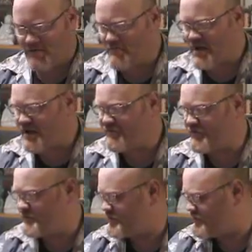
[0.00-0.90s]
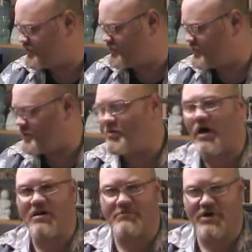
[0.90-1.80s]
made from this
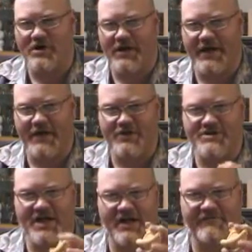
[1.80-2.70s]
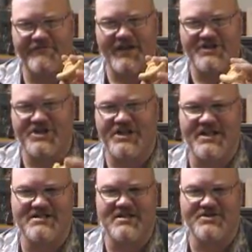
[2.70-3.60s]
polymer clay, it looks kind of fleshy, and
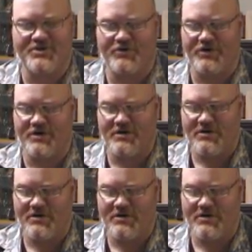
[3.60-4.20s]
that's not so good.